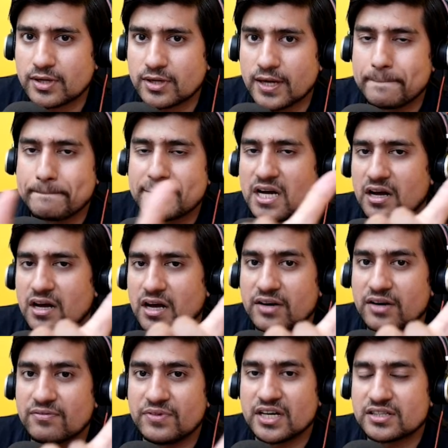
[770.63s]
Okay,
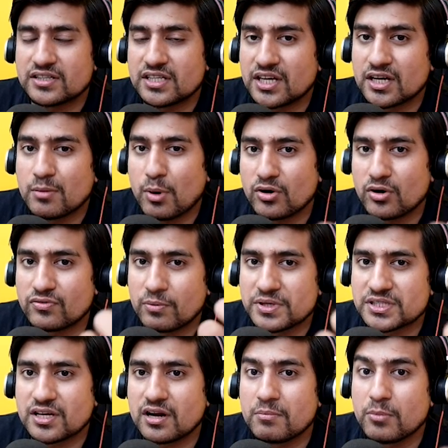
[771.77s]
and we are thinking about from a
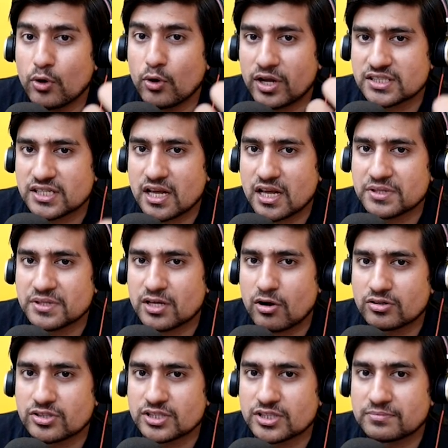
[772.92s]
Scrum or a Agile
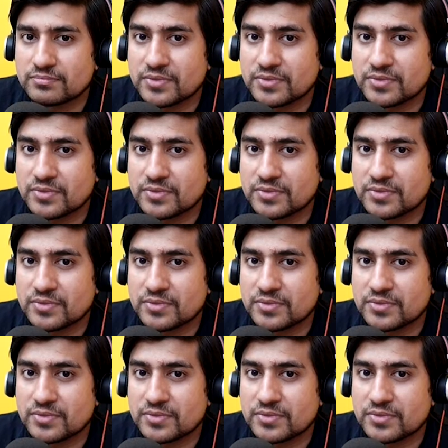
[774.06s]
methodology.